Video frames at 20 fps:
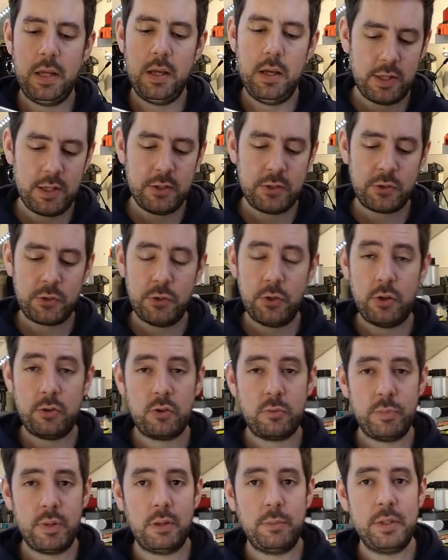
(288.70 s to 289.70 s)
These
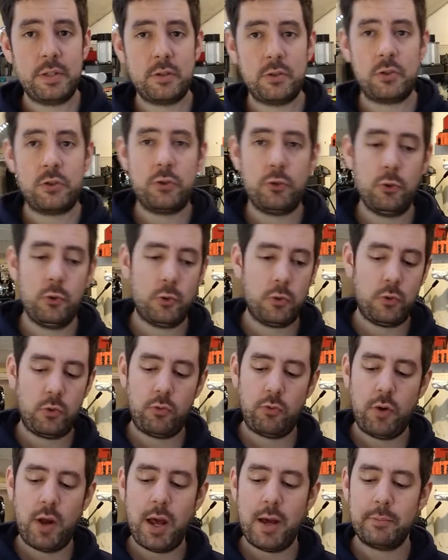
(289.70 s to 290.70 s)
200mm stroke
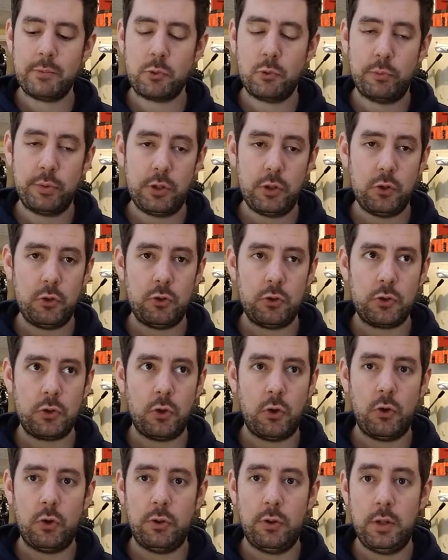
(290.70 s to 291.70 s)
rams will be used
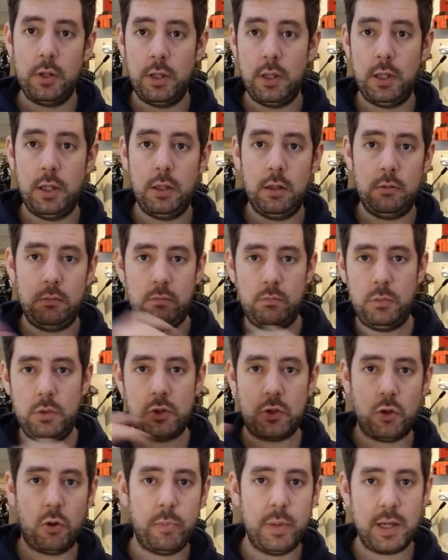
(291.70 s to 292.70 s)
on the
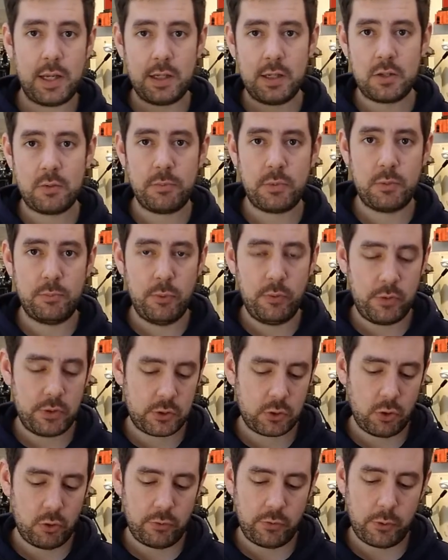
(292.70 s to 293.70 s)
saw mechanism to move the
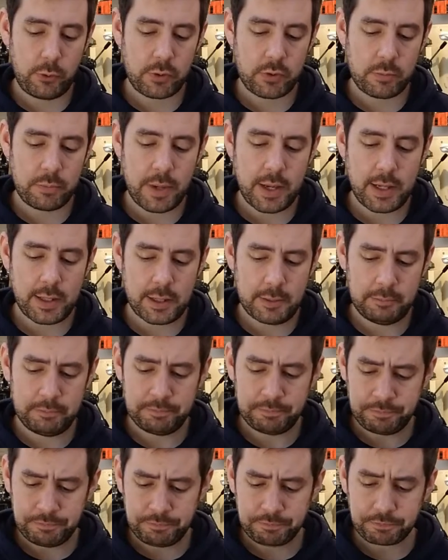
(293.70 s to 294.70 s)
saw forward and back.
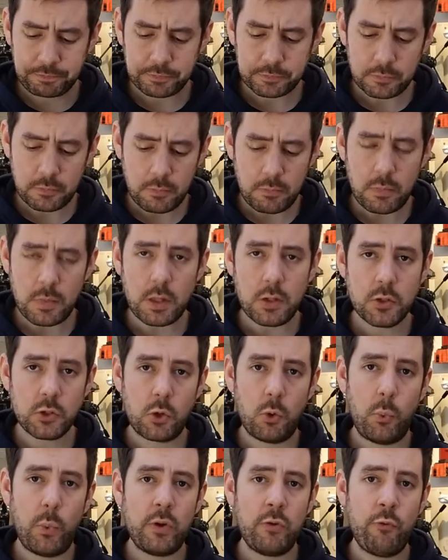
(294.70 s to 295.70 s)
It's
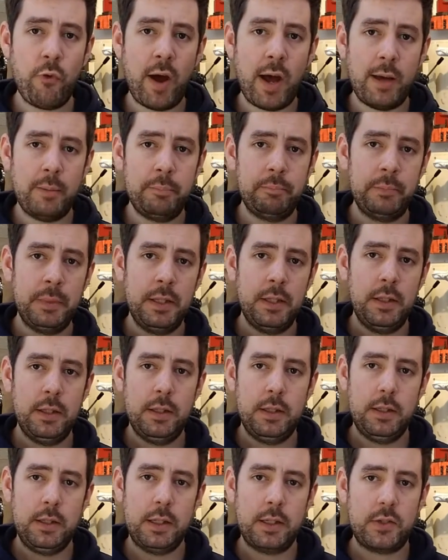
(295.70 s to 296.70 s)
got one ram
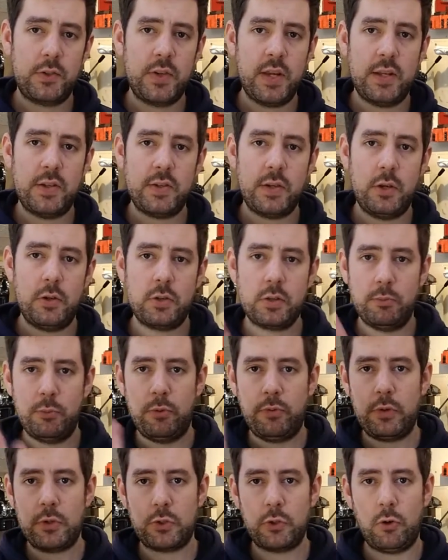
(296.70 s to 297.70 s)
that extends out to
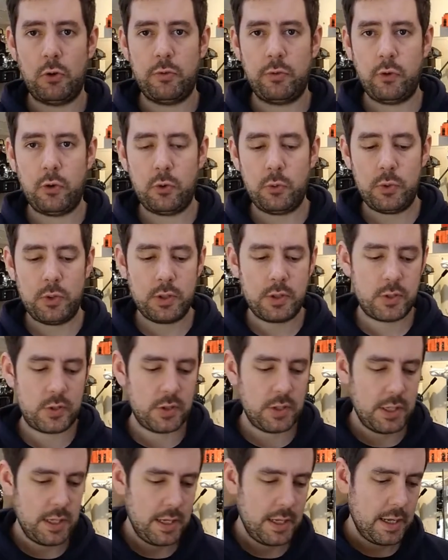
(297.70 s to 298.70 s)
move the saw forward,
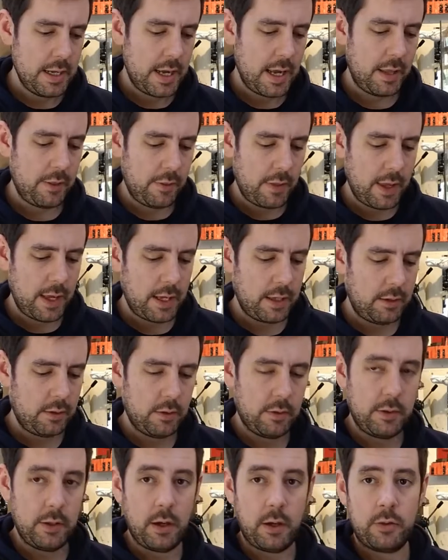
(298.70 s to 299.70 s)
and
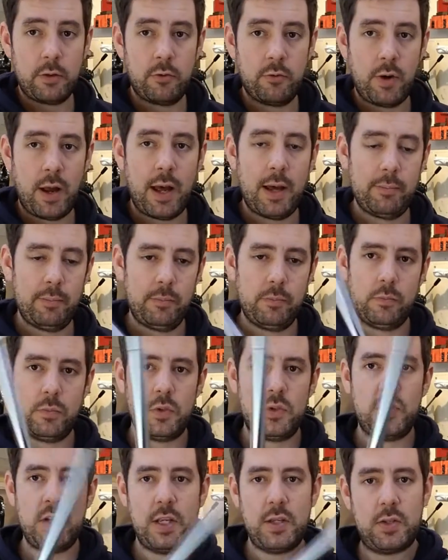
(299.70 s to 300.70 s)
then the other ram
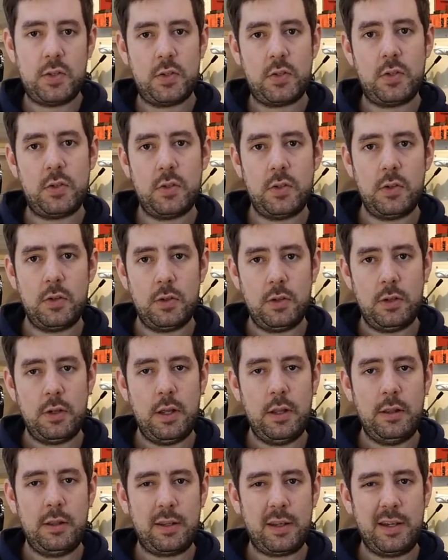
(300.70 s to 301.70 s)
sits
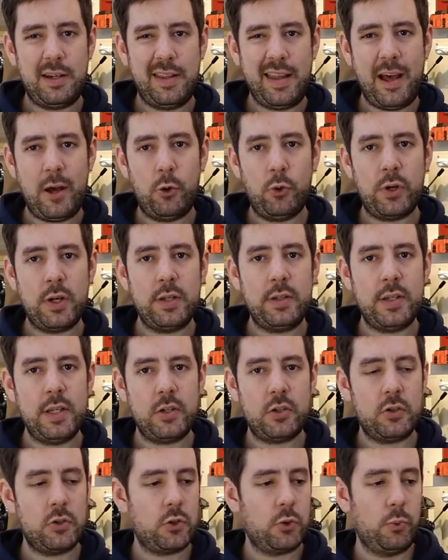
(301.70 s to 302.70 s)
in kind of that
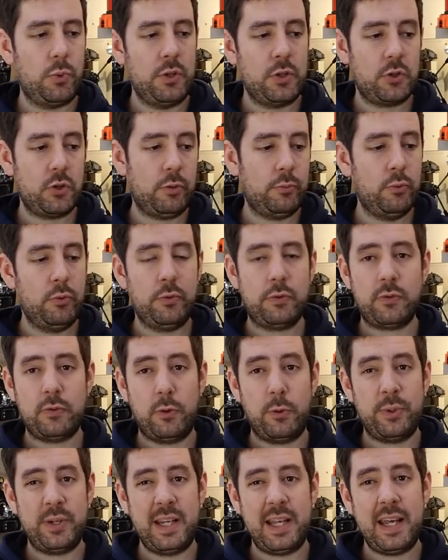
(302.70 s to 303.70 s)
orientation, so when the saw moves
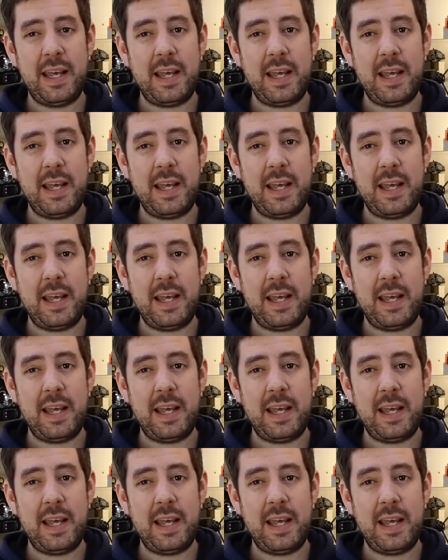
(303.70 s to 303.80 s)
forward it